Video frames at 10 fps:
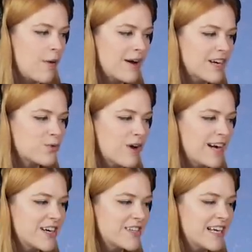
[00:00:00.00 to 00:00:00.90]
Oh my gosh,
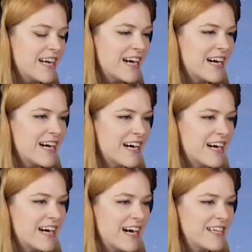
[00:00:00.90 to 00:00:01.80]
Ryder's
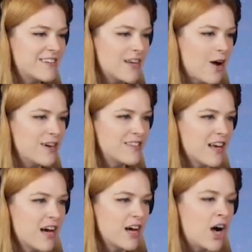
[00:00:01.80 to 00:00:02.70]
here! And so is
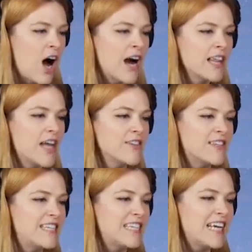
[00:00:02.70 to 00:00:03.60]
Carlos
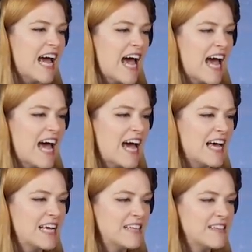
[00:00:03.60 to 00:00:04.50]

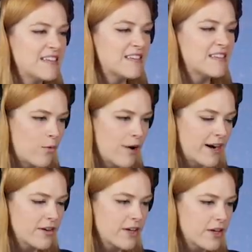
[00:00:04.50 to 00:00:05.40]
Diaz,
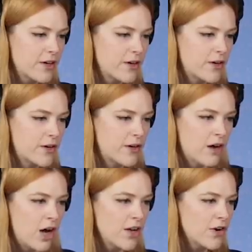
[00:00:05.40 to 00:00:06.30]
Why don't you
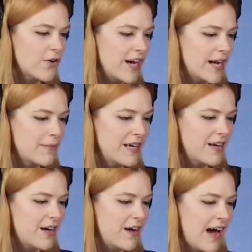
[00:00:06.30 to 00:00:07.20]
call it a grand
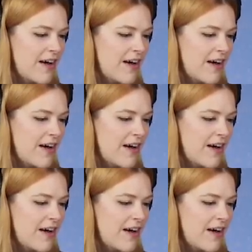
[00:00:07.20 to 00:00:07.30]
meal?